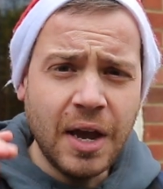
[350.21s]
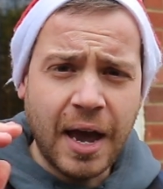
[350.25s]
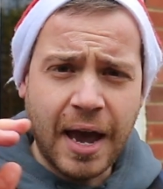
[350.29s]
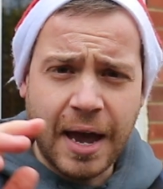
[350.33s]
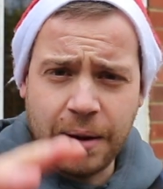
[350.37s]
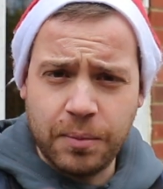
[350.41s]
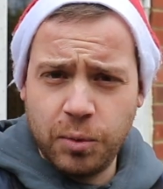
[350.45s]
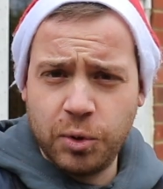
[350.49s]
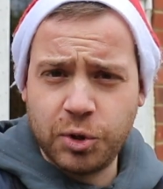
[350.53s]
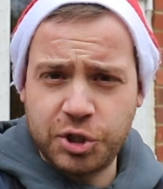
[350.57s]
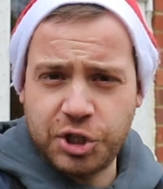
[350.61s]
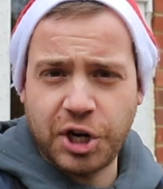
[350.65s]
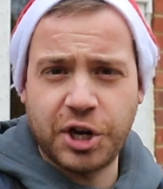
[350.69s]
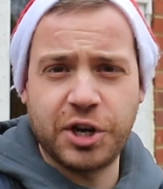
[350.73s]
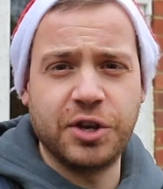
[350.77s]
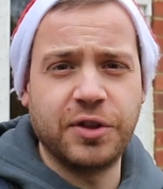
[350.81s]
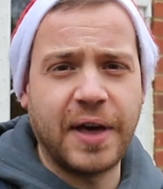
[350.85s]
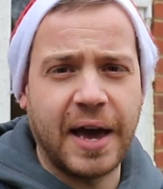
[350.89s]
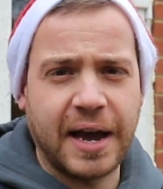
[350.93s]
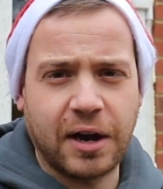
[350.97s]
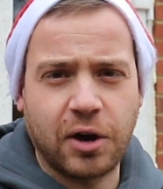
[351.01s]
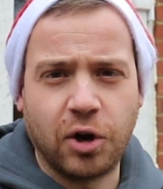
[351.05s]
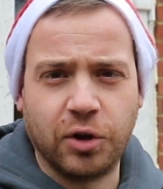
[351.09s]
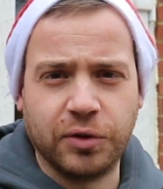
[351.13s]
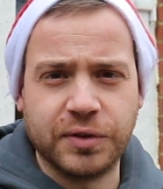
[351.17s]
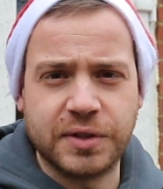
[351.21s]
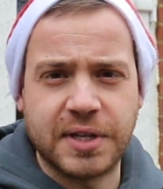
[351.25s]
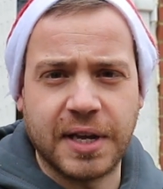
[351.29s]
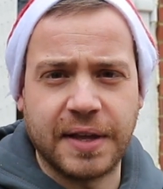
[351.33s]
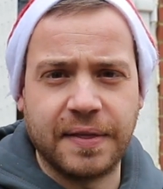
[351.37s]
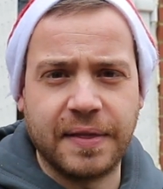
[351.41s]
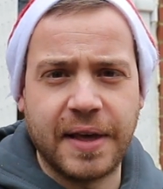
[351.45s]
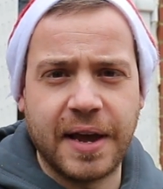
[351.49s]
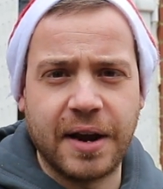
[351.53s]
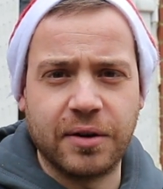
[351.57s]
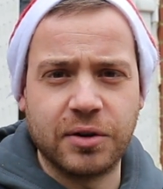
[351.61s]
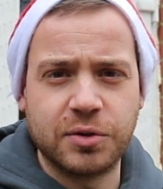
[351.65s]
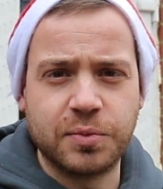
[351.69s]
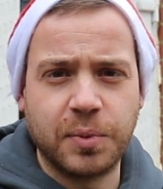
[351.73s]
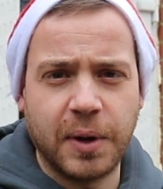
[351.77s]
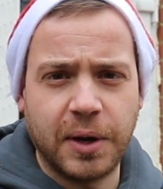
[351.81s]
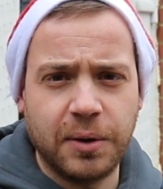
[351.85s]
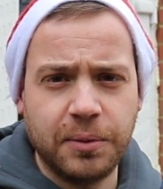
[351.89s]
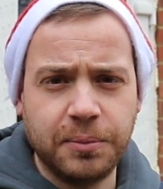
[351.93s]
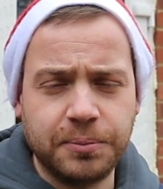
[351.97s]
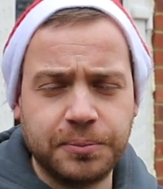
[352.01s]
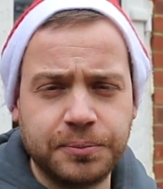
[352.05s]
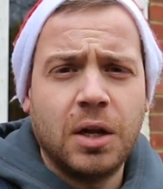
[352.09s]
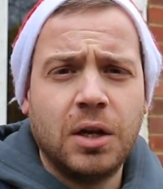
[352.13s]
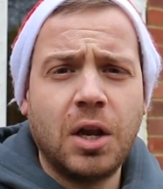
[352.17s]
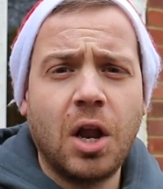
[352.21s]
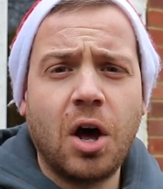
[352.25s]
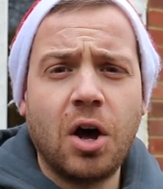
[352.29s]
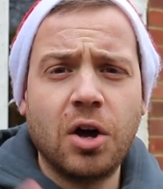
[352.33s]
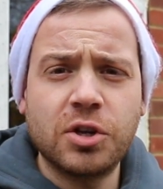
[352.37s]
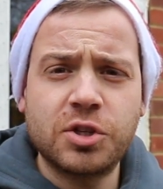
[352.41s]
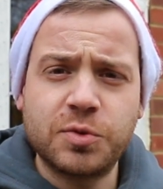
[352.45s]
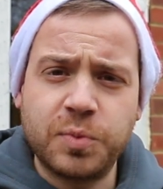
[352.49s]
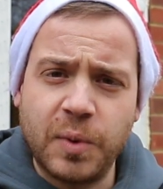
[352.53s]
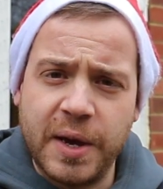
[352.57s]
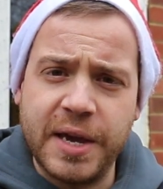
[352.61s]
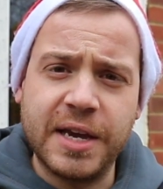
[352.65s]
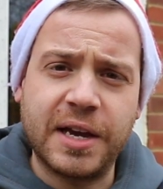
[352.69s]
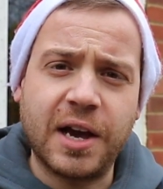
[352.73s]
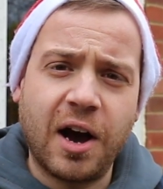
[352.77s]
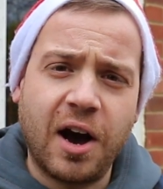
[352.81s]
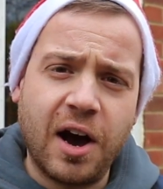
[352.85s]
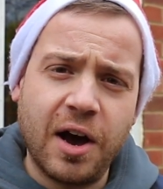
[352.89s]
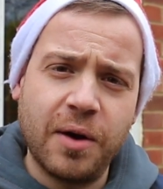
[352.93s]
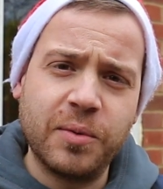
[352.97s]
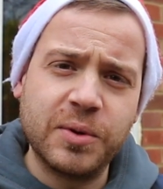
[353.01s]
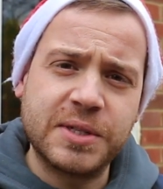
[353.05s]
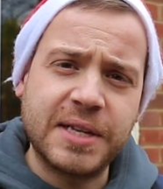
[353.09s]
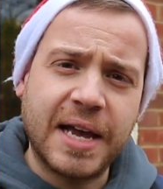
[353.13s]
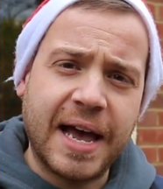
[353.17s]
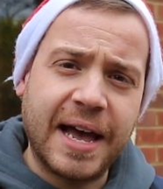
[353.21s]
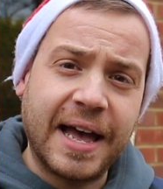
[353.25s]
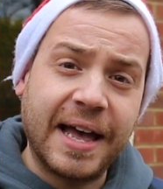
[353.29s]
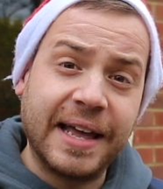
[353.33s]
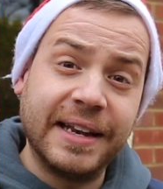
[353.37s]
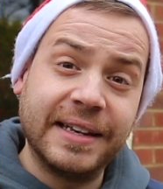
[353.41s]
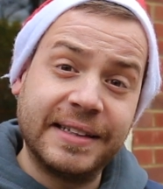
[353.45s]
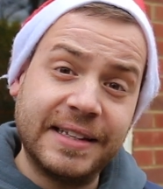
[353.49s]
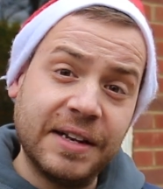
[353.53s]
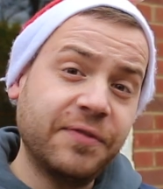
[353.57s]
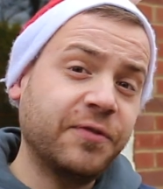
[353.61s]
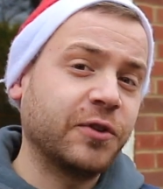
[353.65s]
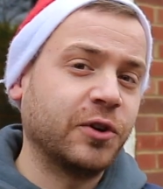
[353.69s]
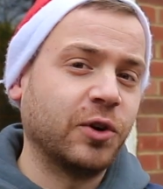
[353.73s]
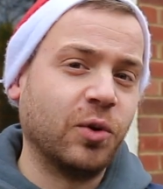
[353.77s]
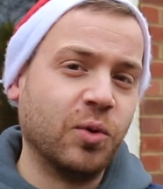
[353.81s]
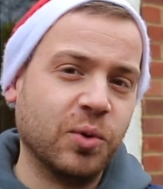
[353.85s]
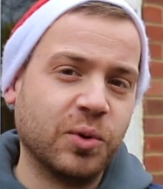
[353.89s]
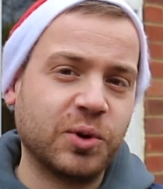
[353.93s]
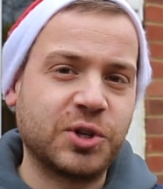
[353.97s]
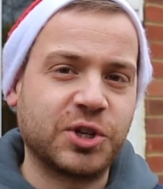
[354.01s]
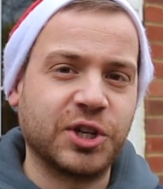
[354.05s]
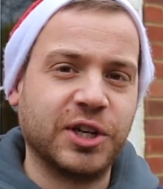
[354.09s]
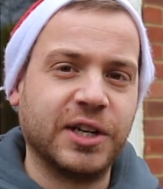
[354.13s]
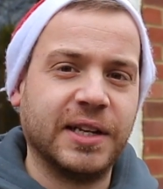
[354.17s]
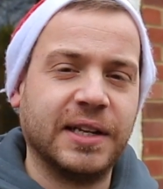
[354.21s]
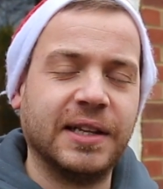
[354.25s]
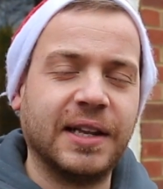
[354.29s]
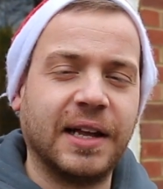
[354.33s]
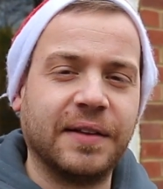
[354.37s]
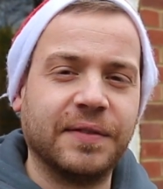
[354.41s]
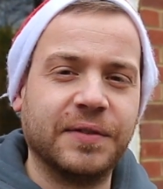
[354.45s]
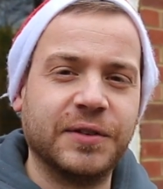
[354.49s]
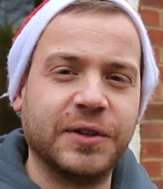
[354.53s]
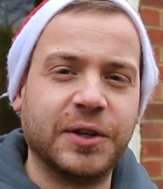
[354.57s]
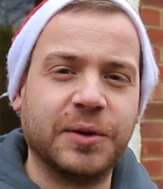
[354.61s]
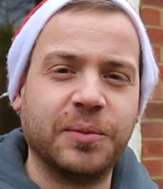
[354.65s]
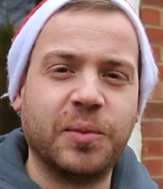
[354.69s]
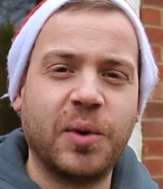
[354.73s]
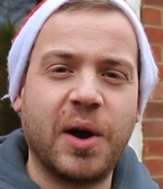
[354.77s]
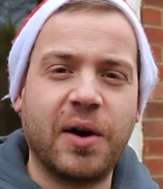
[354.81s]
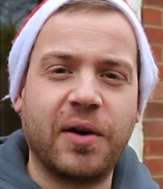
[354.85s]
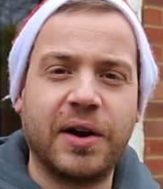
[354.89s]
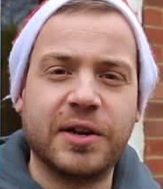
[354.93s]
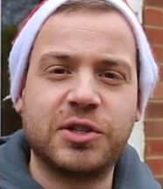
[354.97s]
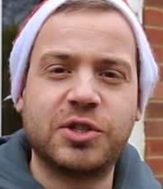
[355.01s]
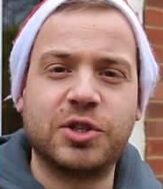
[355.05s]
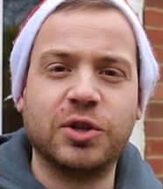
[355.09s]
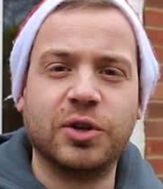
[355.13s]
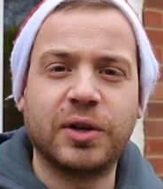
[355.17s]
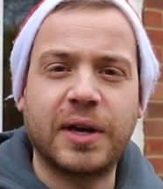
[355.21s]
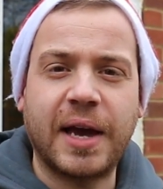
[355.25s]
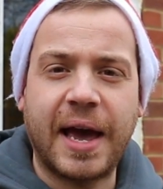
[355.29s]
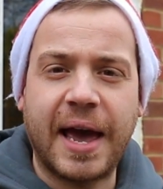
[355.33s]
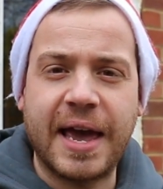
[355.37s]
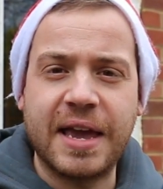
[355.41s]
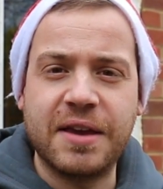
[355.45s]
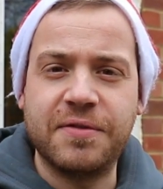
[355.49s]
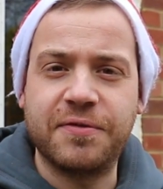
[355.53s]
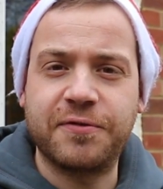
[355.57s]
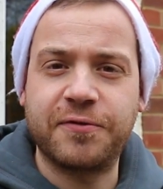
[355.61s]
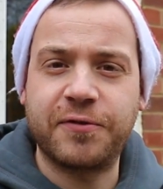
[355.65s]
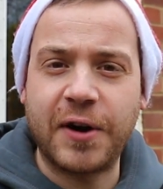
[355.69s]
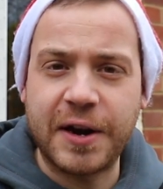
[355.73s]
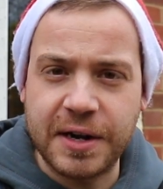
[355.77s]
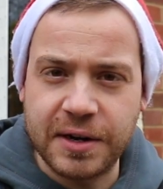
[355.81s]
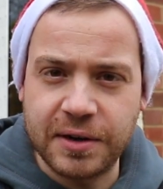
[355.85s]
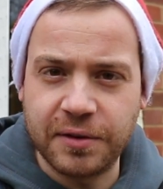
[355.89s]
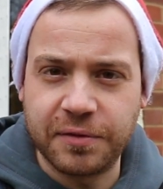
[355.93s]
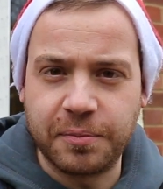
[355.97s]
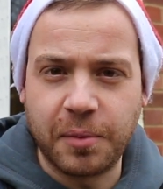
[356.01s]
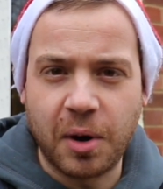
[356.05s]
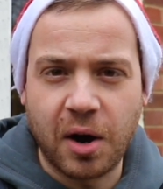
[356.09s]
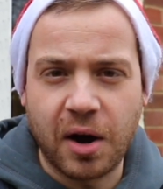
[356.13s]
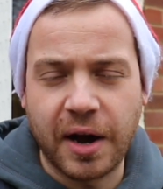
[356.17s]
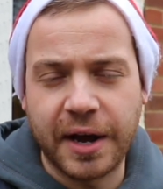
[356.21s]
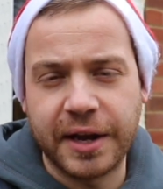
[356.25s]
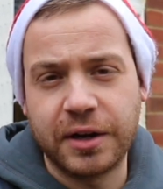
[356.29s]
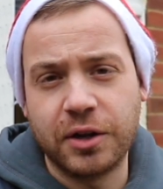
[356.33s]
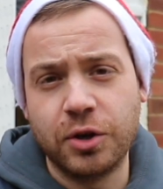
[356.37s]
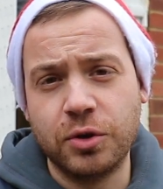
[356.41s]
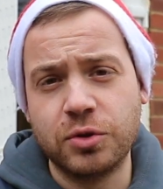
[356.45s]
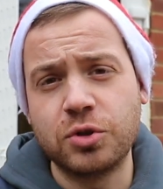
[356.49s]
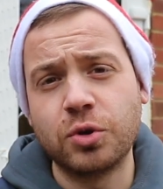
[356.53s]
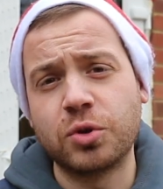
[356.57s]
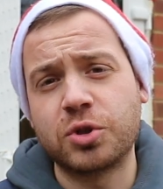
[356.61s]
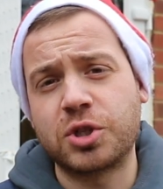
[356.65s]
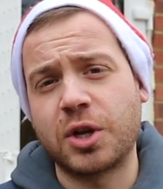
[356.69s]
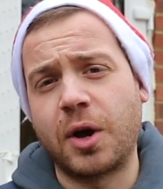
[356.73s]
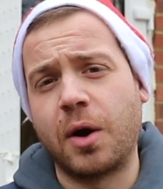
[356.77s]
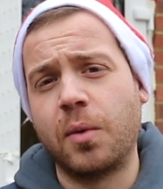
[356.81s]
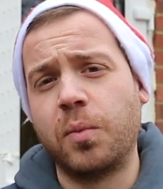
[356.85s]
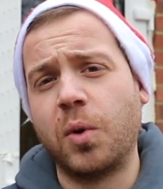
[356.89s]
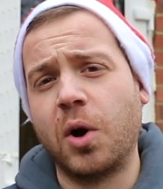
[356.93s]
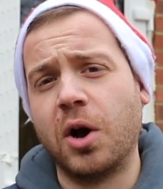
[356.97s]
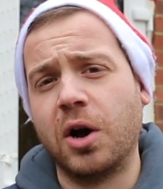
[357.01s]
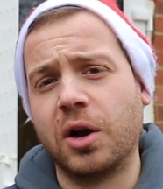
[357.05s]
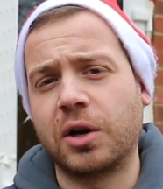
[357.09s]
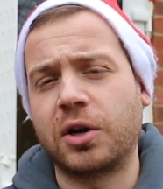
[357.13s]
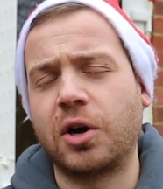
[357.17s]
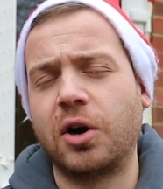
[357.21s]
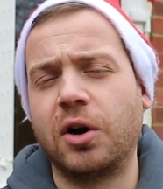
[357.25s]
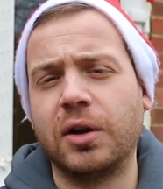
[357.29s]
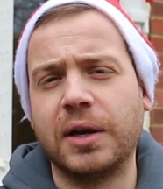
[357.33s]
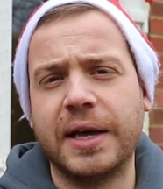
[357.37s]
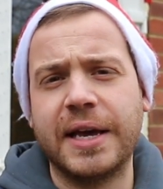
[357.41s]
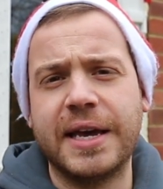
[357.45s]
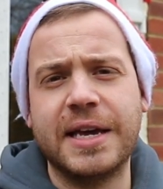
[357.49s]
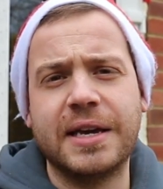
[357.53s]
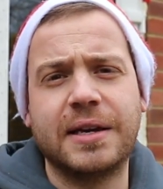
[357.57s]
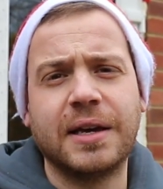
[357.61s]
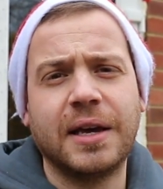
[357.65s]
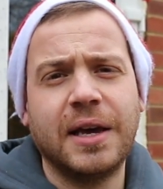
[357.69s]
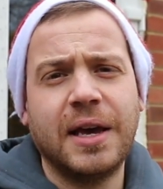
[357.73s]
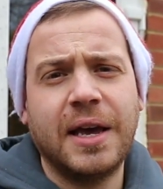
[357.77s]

And we'll show you that content there as well. Last week I was at a different auction in London where I took a friend of mine who's also a work colleague,